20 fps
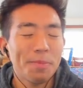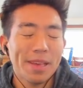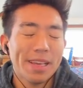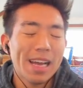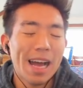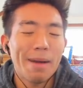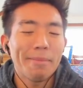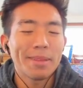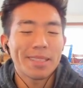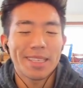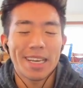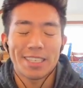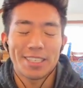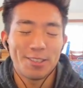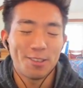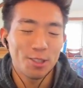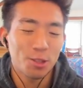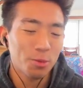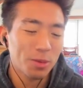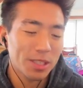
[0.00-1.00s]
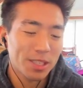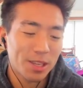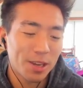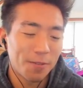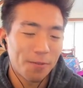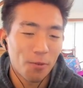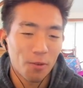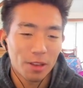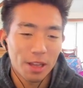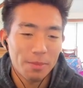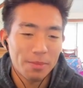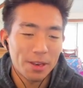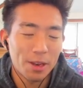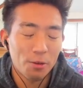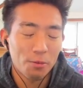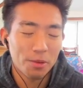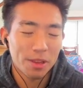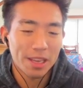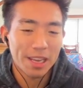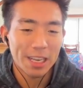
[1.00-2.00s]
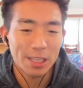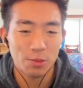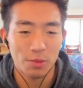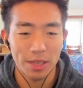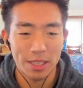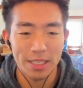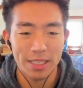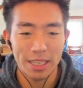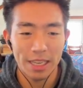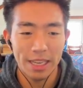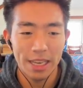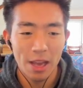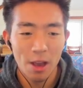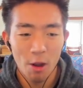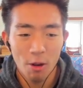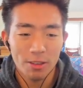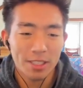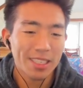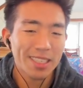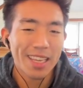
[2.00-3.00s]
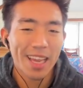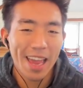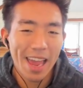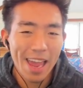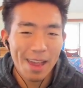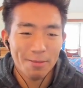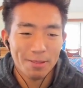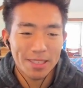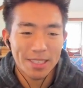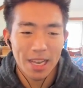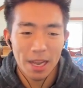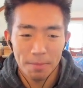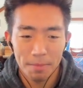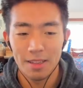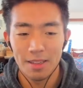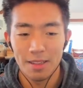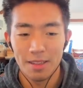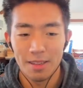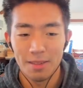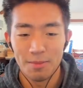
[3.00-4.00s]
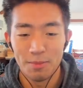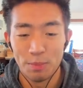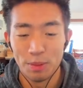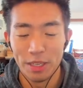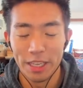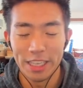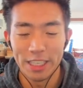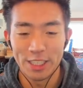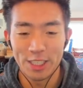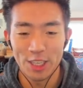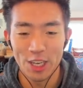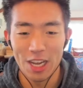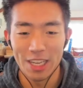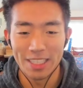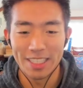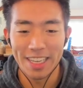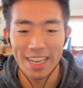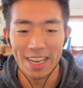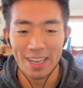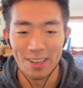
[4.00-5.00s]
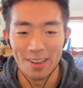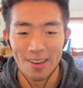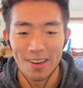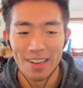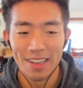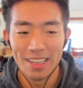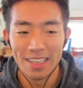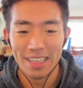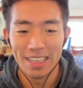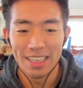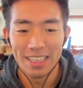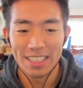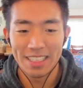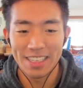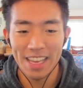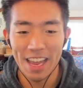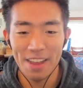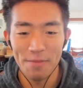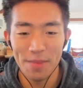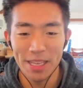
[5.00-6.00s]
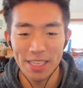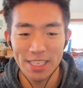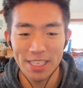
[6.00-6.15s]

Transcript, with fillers: the comment section. Use what's good for. Let me know what you guys want to see, or just say, hey, what's up? Please, Sean Taylor, save me